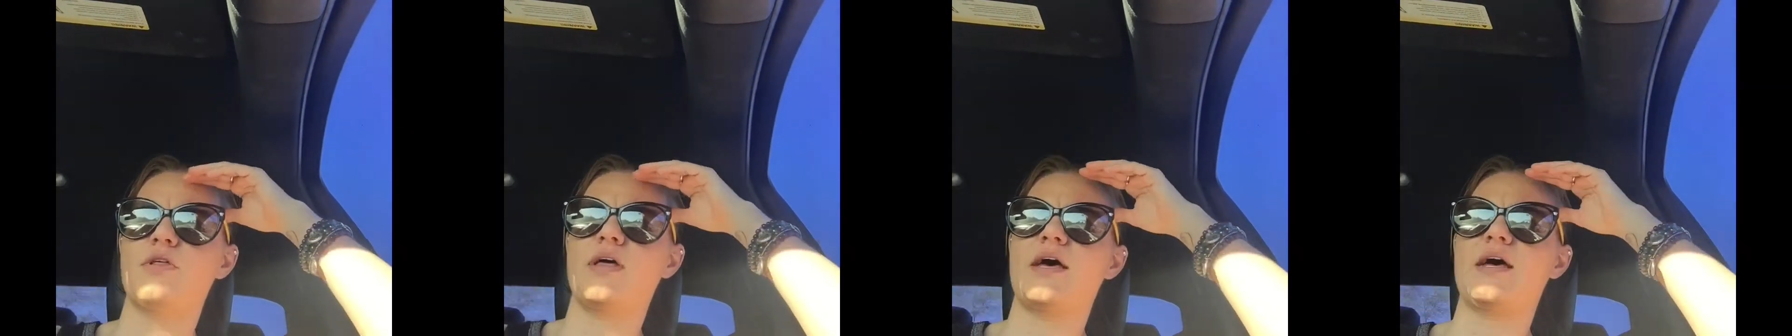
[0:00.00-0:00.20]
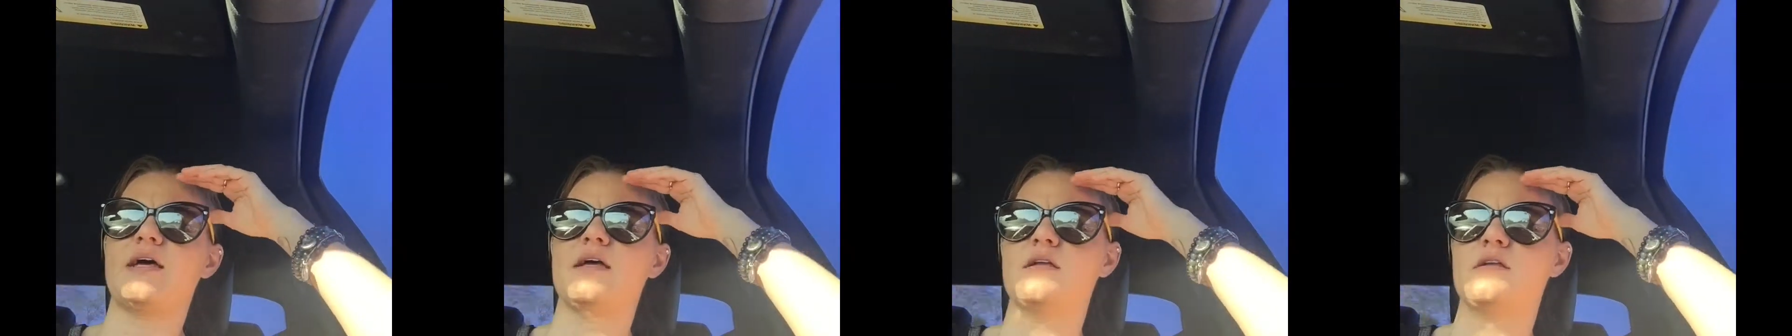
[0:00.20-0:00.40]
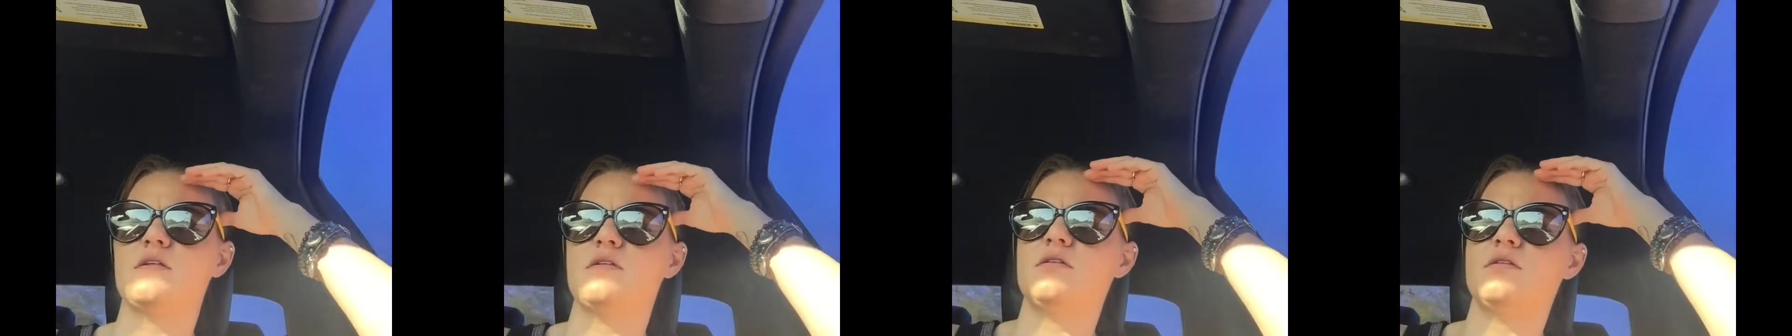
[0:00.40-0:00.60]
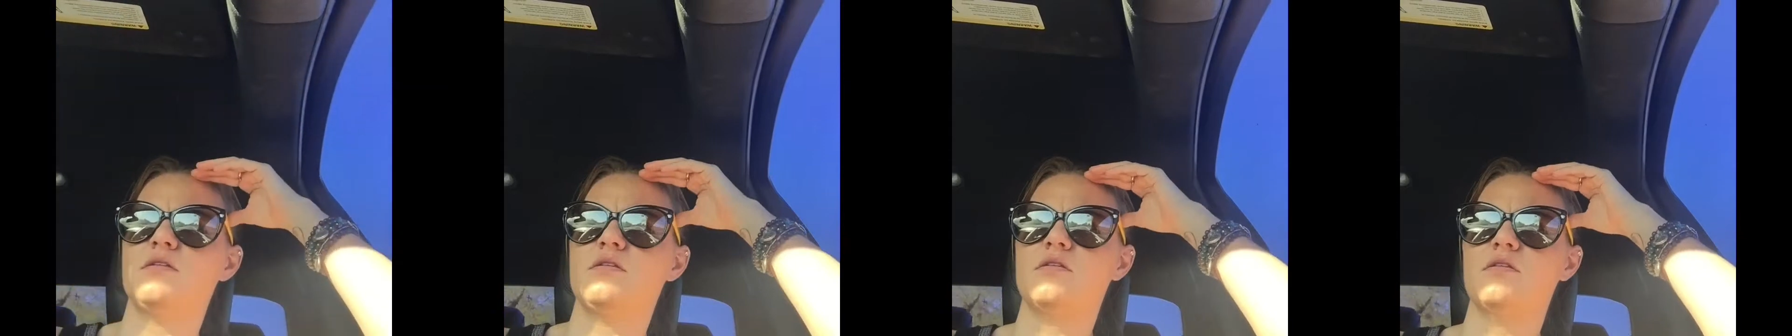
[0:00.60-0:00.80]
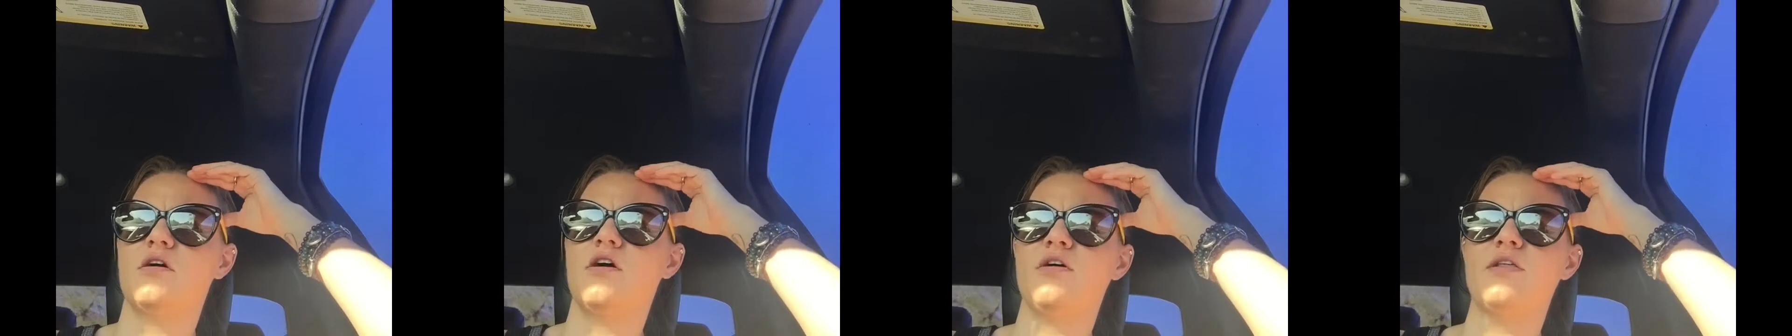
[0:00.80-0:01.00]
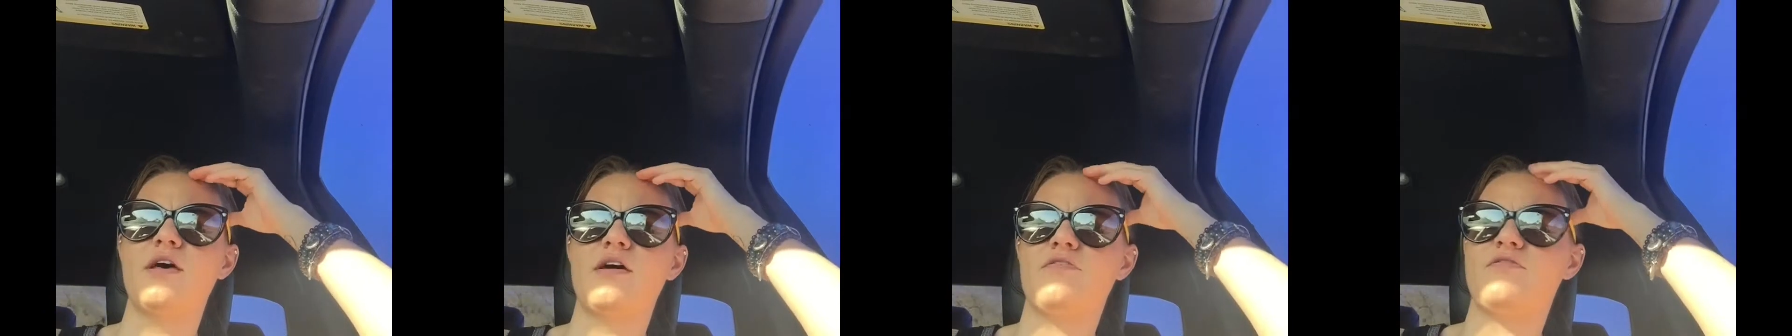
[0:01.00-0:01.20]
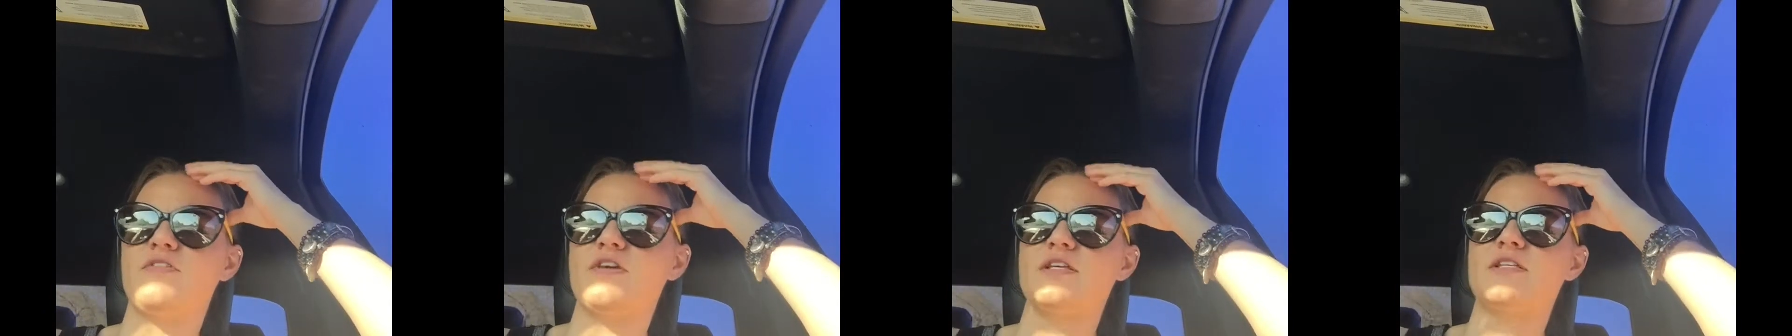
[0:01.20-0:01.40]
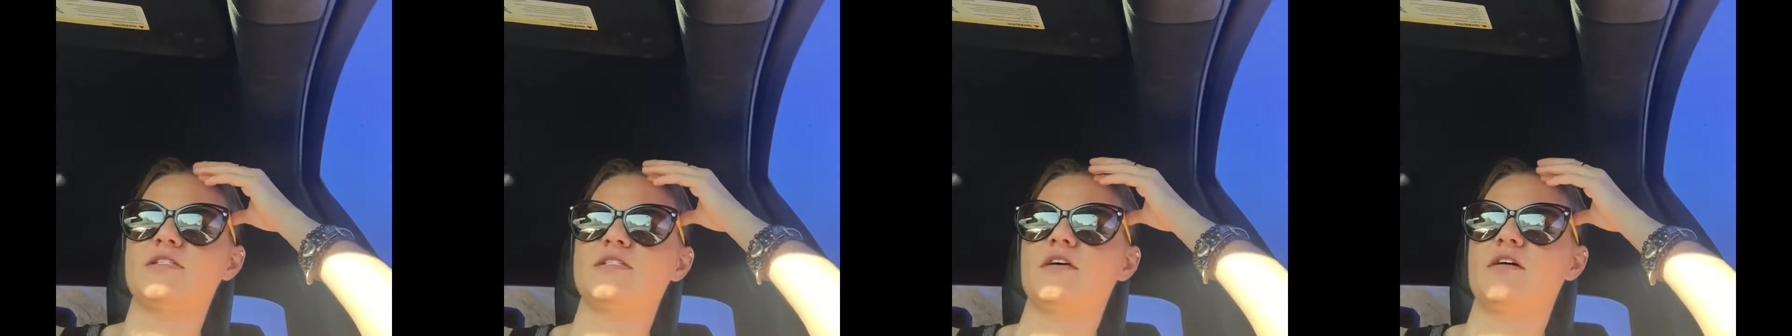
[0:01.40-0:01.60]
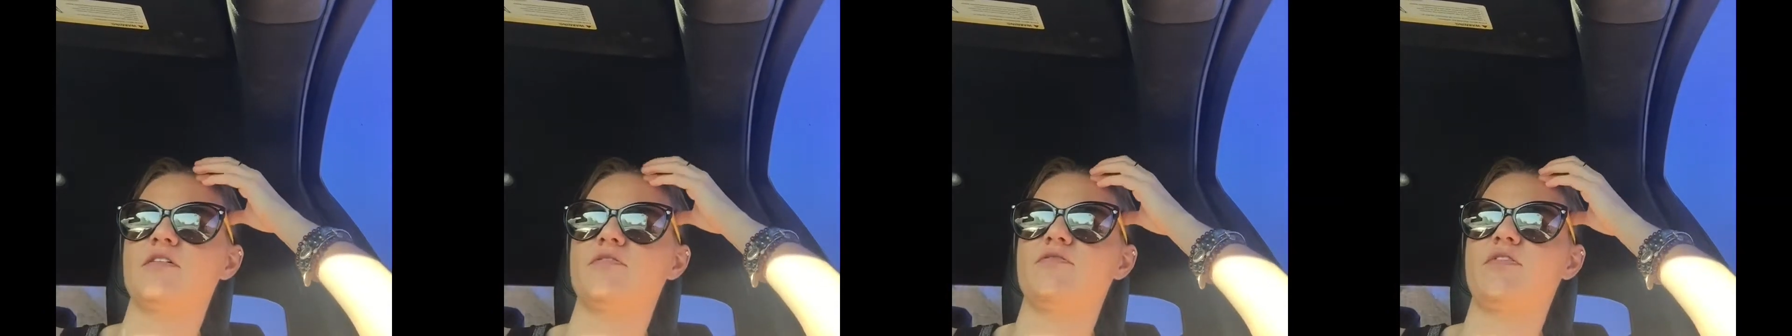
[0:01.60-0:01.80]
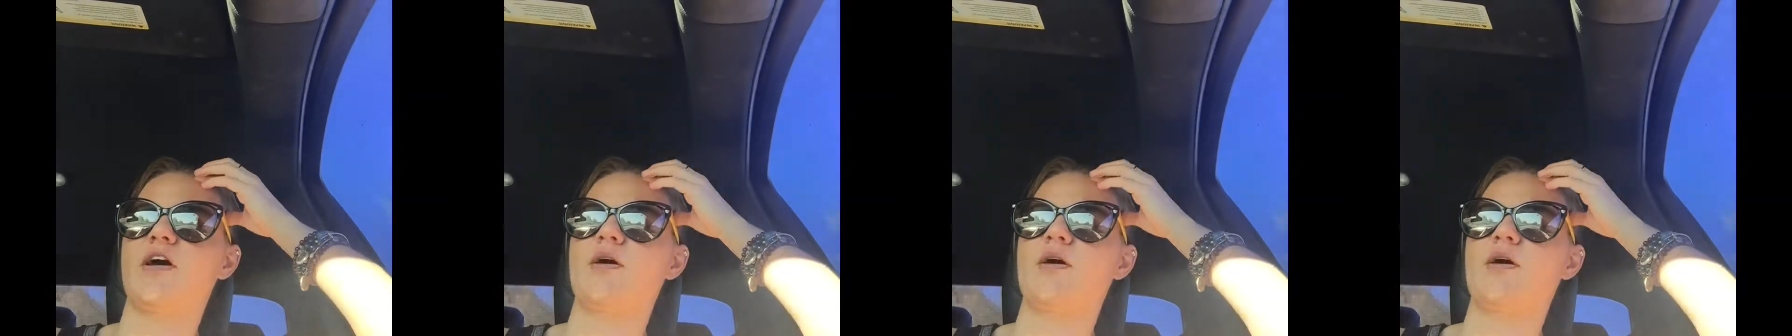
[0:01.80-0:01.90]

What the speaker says: that face stuff.